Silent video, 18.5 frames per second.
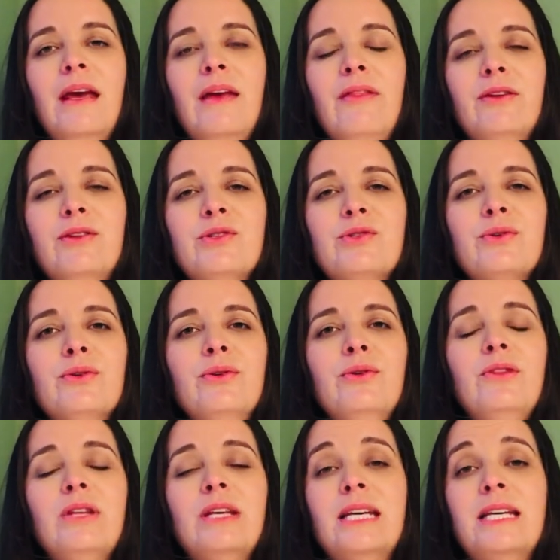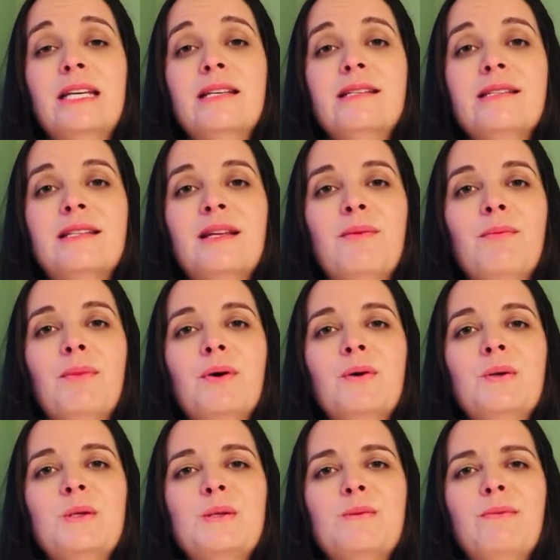The truth is that
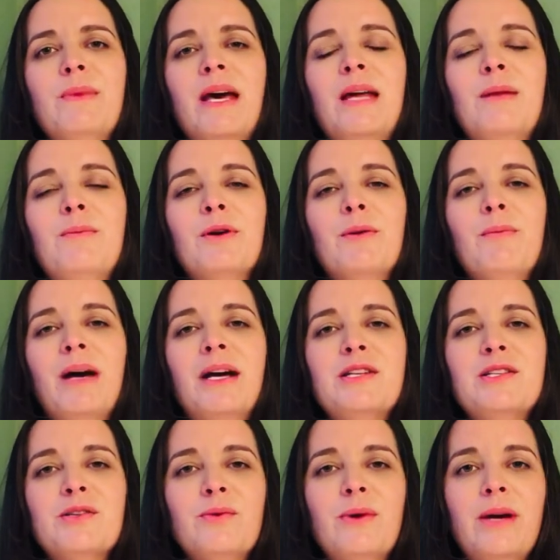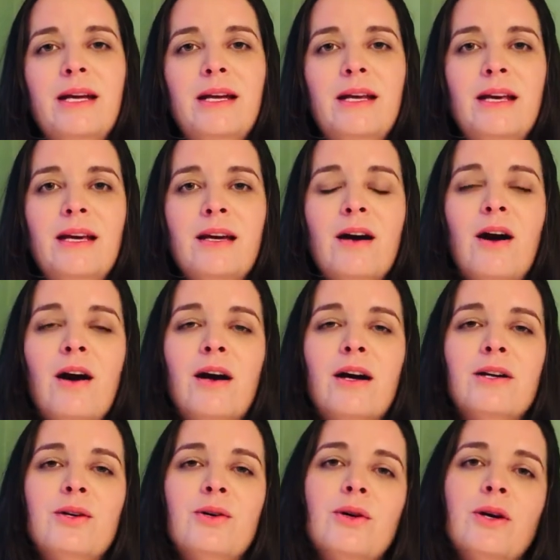most men perpetuating
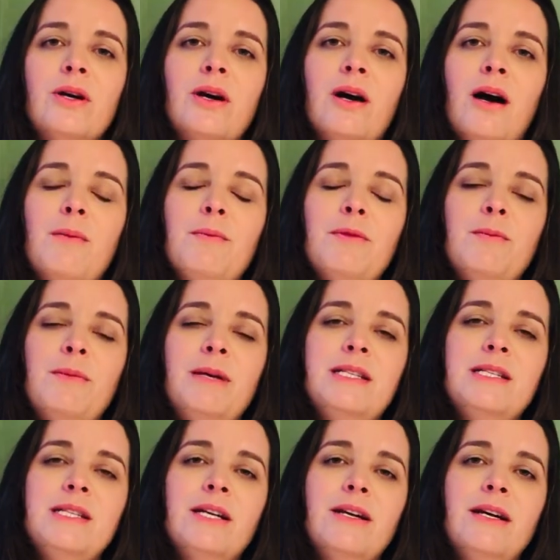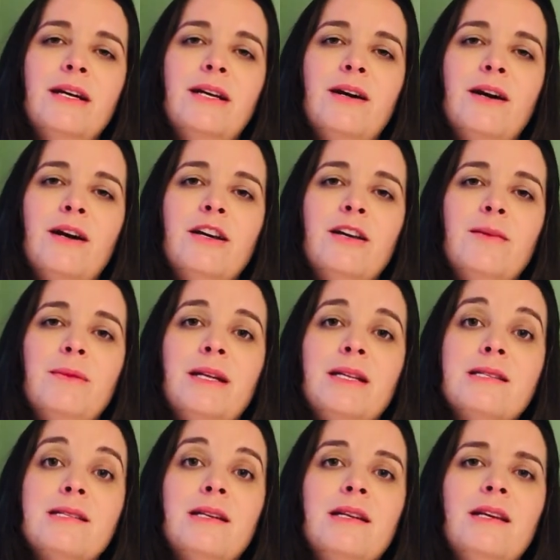hardcore complementarian
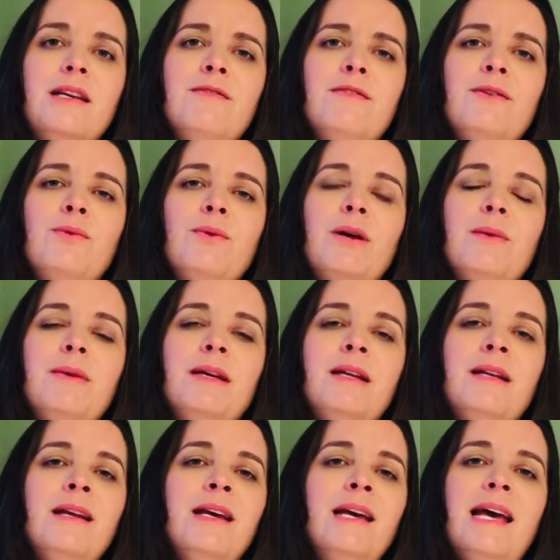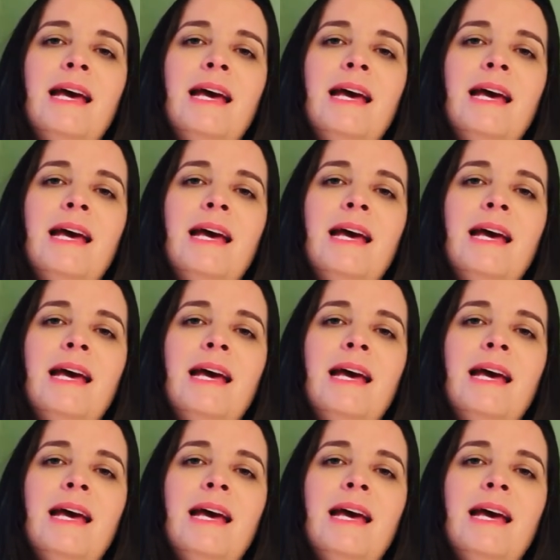arguments and even women